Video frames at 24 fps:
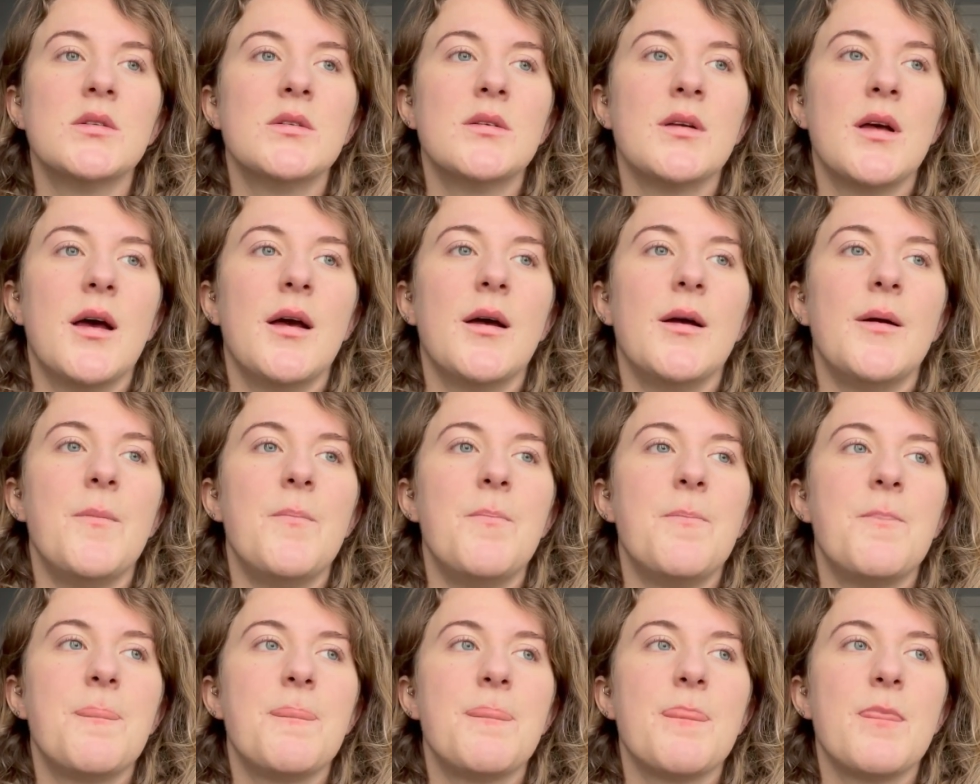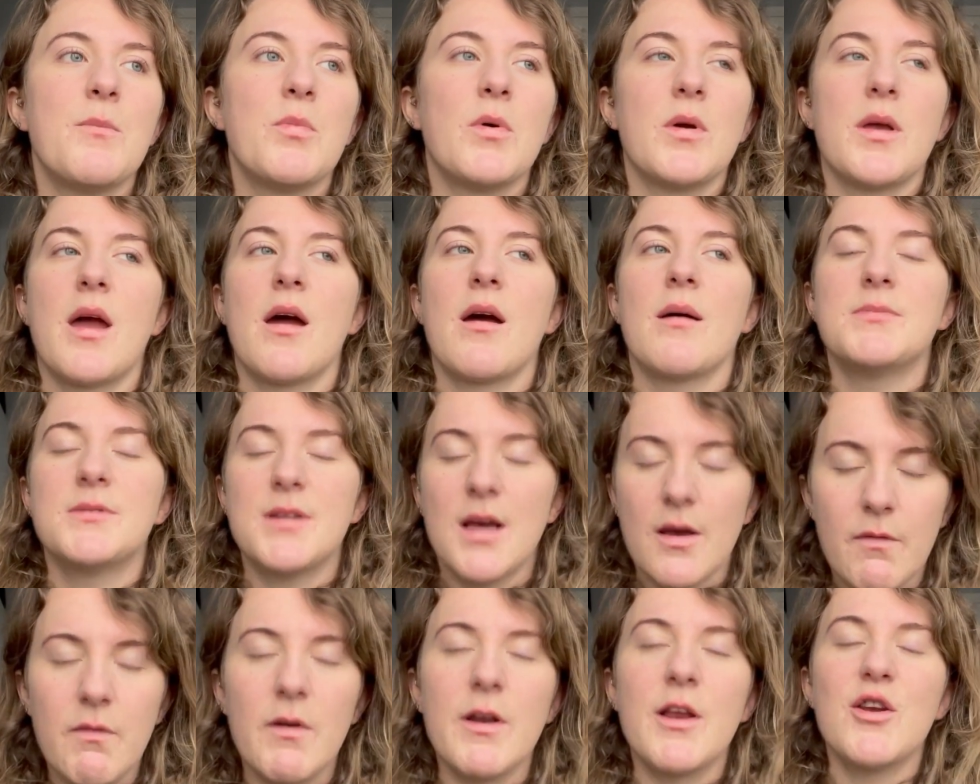But yeah, I'm
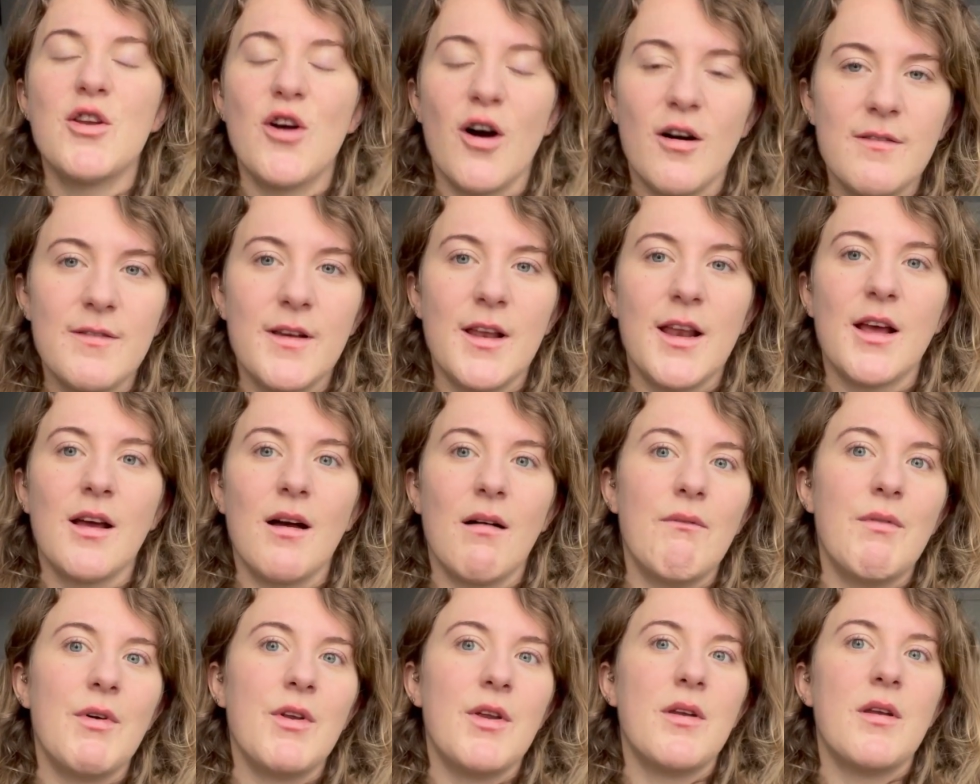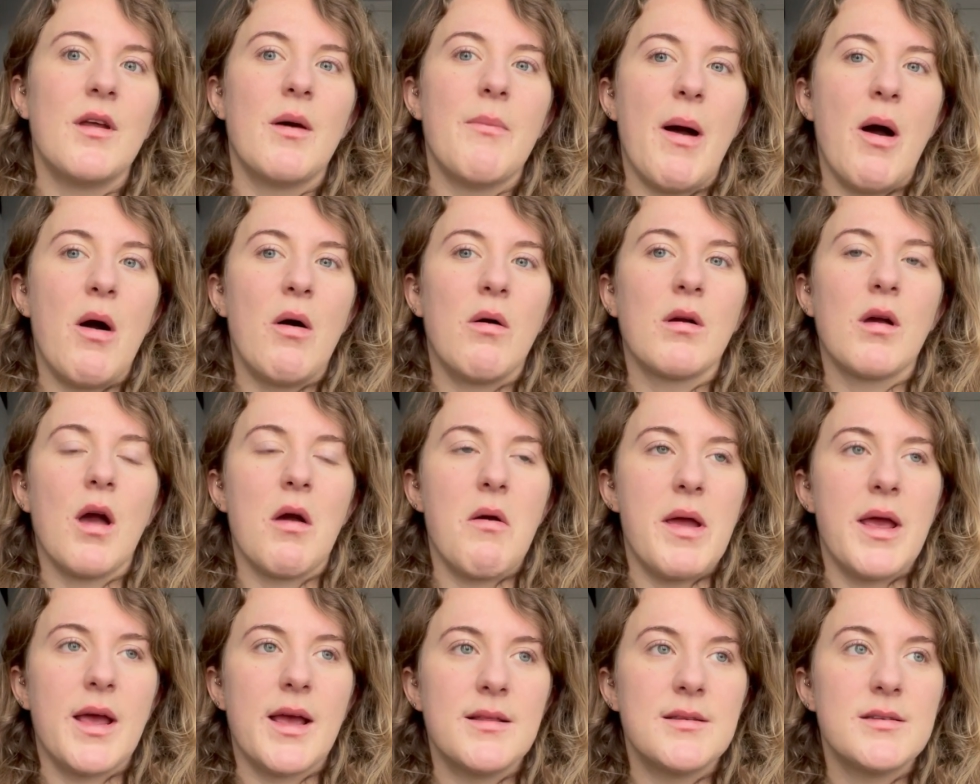definitely not feeling confident about
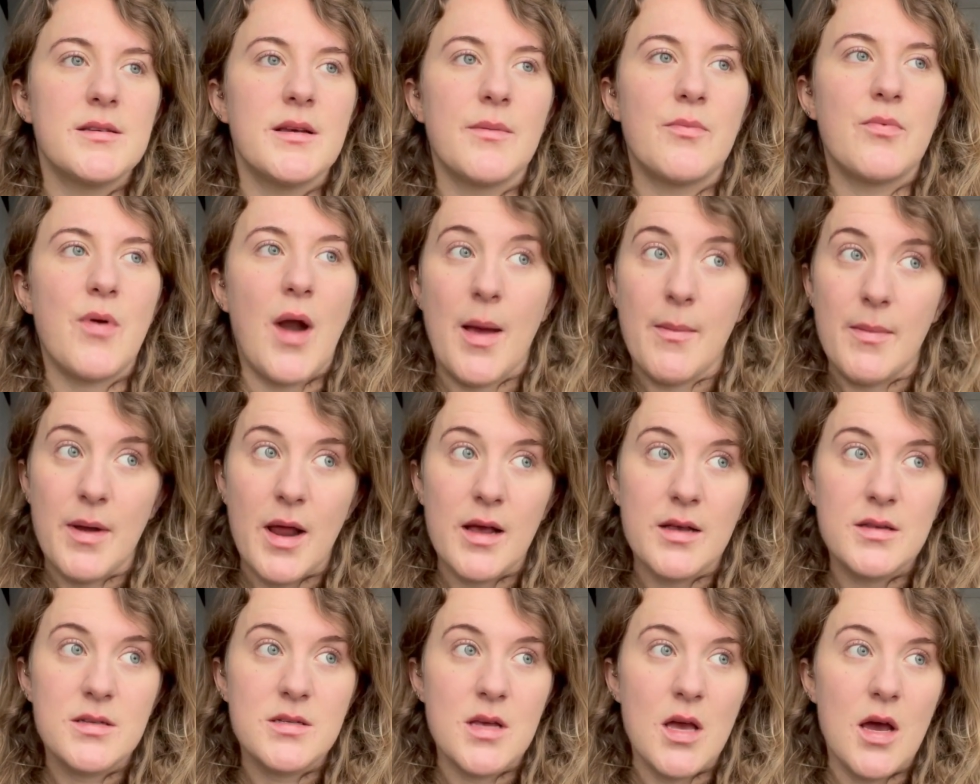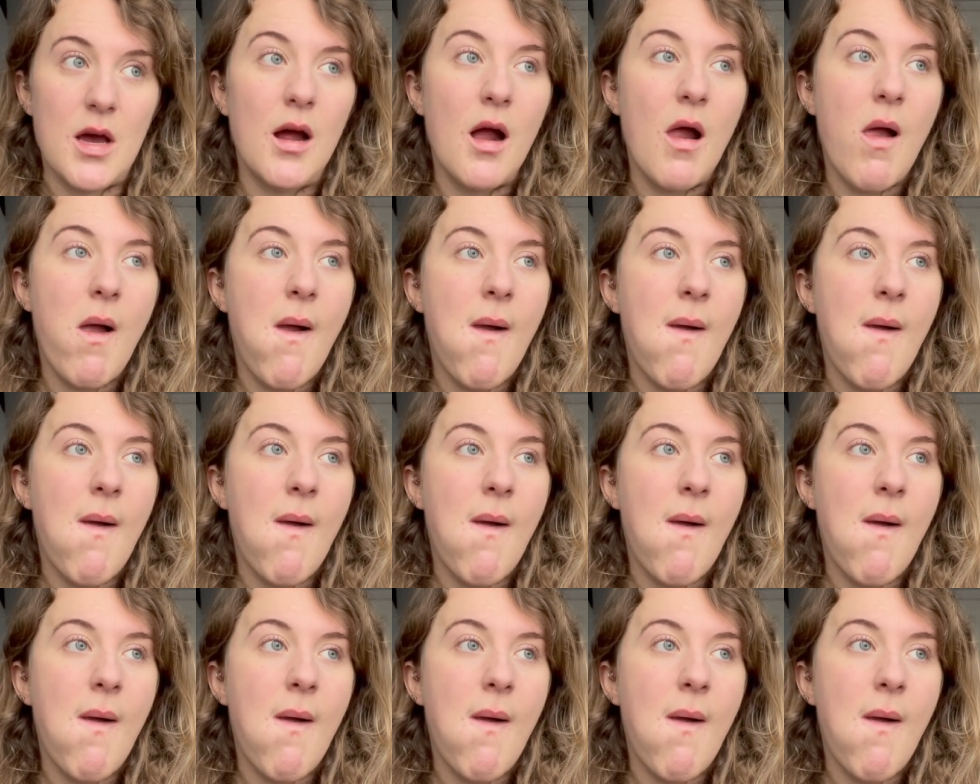going into prep next year.